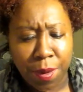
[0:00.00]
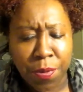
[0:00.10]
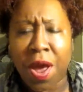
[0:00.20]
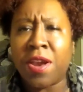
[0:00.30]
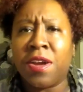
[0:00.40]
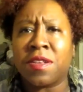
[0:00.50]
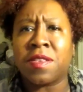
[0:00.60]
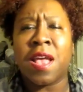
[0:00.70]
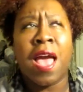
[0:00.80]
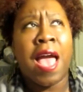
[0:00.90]

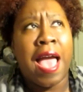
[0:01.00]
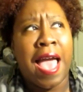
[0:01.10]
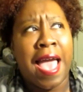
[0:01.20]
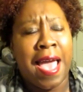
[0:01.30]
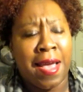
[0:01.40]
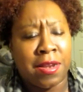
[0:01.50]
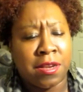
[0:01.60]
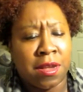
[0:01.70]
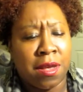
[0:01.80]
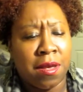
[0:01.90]
products
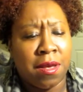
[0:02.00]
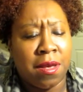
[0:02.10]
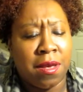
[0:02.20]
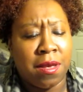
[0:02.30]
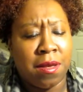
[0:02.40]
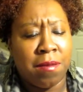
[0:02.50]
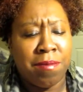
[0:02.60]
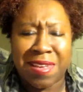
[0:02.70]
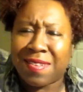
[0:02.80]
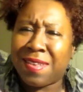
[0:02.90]
and
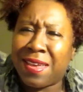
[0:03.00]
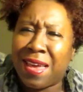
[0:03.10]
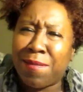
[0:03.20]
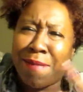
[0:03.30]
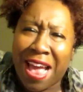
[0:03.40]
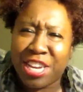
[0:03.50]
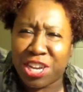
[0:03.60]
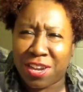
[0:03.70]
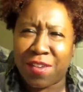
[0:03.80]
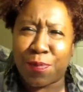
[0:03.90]
mixing and
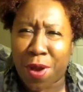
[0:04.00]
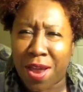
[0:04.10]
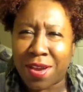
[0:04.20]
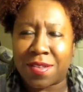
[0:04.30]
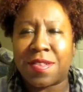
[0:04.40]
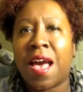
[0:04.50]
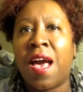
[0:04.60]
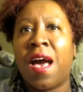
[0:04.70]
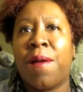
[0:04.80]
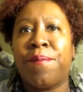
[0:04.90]
matching of products.
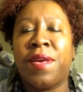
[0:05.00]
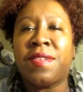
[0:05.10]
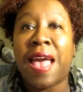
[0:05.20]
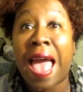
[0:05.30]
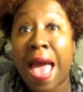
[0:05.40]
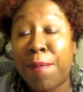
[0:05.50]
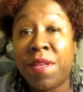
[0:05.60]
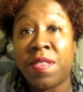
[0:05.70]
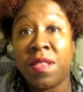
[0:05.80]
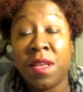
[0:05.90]
It's a
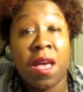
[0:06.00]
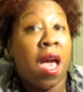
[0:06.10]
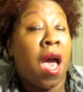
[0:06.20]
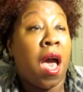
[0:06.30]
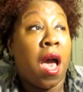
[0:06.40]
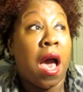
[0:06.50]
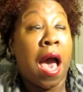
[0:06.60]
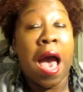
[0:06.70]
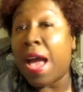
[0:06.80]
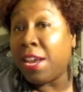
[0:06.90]
habit.
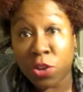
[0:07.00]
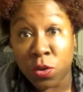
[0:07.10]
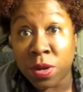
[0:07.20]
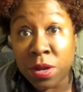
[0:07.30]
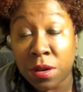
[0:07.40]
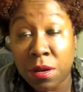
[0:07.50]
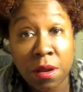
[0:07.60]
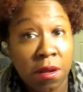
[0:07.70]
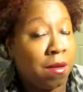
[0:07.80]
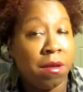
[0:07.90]
I do it.
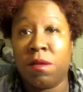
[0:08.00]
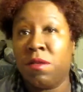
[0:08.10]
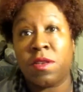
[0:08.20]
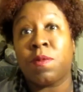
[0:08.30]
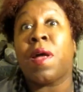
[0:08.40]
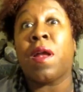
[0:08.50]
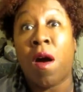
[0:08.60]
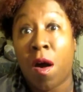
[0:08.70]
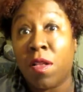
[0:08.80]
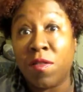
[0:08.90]
Just about
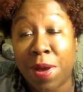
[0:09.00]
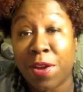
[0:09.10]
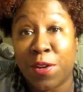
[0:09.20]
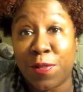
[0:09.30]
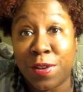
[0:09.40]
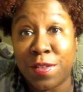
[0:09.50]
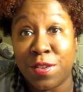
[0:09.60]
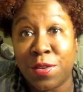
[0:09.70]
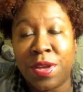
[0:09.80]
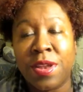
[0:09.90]
all of my girlfriends
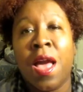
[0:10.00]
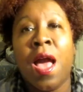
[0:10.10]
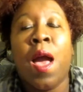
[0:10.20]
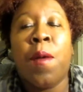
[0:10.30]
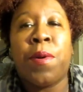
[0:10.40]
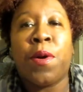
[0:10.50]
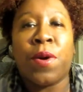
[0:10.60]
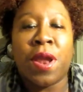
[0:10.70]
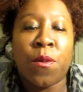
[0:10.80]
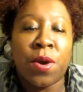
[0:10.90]
do it. But
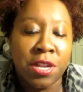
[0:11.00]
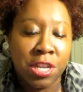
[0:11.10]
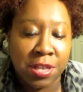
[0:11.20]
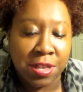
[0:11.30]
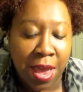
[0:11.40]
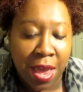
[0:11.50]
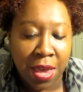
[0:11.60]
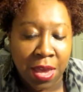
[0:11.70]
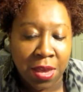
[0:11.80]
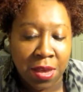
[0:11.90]
what I wanted to
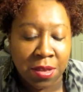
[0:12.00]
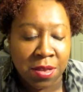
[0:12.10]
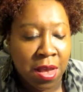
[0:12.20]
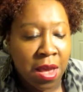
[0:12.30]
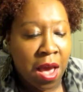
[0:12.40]
say is